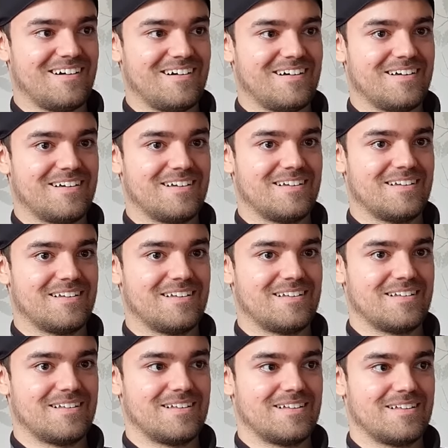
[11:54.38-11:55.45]

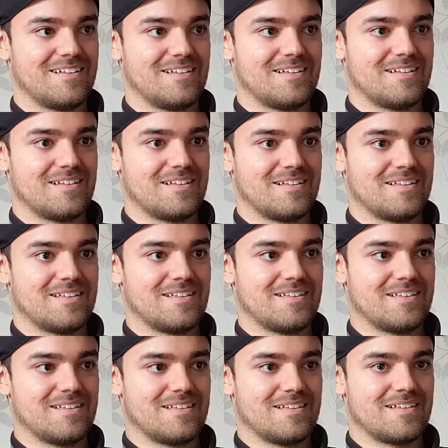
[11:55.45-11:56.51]

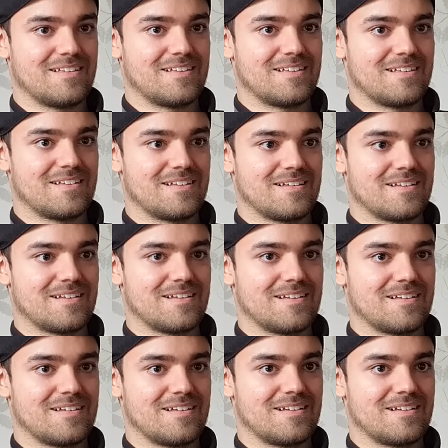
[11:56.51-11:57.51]
(silent)